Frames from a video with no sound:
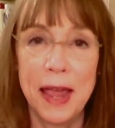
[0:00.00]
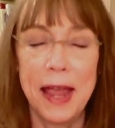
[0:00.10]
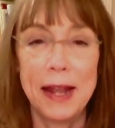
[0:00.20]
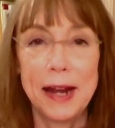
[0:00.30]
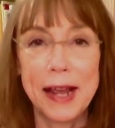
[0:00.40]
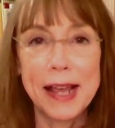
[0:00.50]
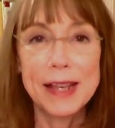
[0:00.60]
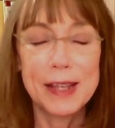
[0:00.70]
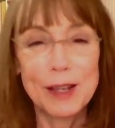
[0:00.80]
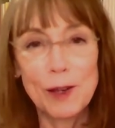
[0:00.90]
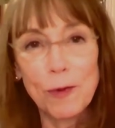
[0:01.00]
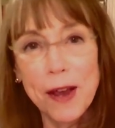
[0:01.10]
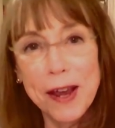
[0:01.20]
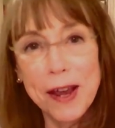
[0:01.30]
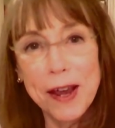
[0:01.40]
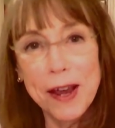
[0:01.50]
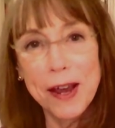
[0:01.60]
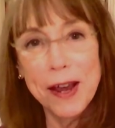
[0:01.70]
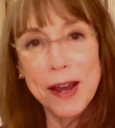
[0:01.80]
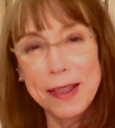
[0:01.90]
And I guess this is why
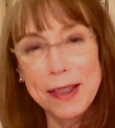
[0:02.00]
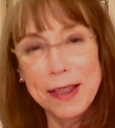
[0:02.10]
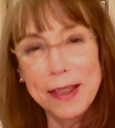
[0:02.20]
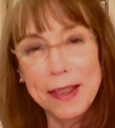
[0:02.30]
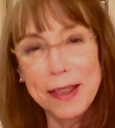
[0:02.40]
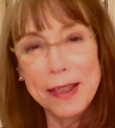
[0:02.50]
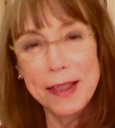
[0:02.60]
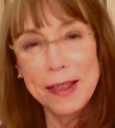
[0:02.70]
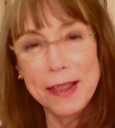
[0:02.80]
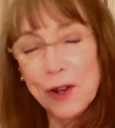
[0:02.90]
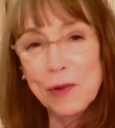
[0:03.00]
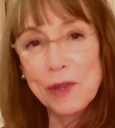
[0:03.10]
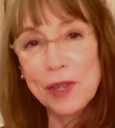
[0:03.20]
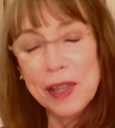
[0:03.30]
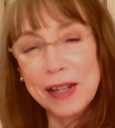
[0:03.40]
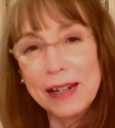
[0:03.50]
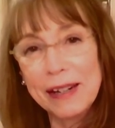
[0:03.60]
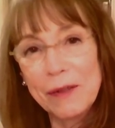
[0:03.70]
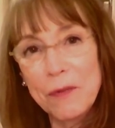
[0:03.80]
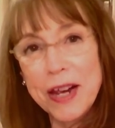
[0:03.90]
I, you know, all the research
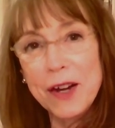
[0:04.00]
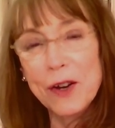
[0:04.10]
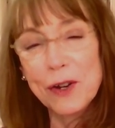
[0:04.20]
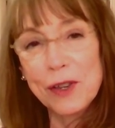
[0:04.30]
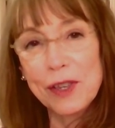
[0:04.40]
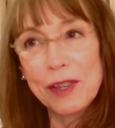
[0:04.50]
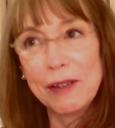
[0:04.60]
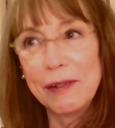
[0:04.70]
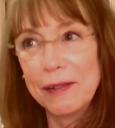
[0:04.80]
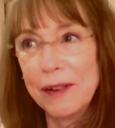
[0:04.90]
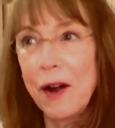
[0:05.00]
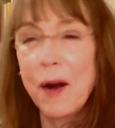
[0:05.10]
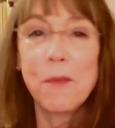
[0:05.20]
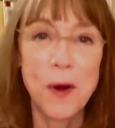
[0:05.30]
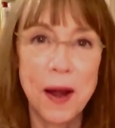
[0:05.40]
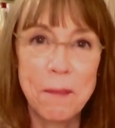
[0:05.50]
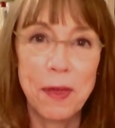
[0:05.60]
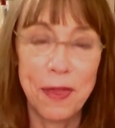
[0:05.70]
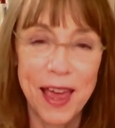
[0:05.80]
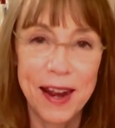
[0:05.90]
shows that readers are more
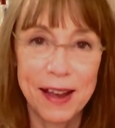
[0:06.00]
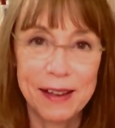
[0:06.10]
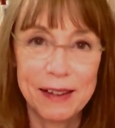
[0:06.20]
empathetic.